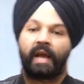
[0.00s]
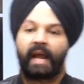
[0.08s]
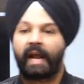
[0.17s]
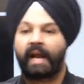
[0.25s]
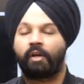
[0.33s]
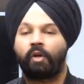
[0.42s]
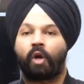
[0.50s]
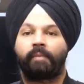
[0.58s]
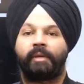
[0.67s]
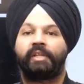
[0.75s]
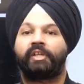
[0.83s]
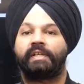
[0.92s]
and
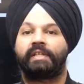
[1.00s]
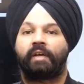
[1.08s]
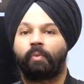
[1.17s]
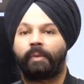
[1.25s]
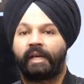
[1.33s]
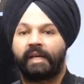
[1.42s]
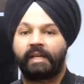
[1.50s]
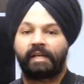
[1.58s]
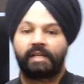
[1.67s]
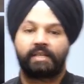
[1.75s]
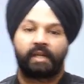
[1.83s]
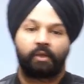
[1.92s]
lot many things are to be done
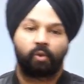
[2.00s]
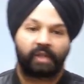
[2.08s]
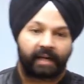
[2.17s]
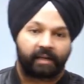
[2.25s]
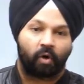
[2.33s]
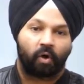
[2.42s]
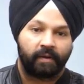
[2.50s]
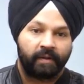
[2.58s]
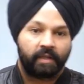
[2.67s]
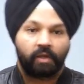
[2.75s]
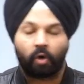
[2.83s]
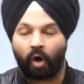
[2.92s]
in concern to that,
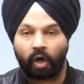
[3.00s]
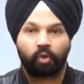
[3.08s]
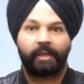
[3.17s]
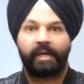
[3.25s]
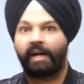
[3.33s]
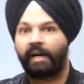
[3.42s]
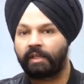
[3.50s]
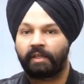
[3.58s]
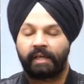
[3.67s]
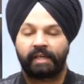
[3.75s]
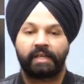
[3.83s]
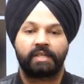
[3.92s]
or to be
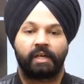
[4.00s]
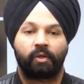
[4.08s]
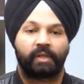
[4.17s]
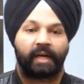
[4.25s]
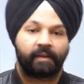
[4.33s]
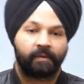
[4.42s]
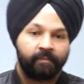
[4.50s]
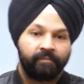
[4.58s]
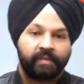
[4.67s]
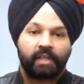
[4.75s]
learned in concern to that.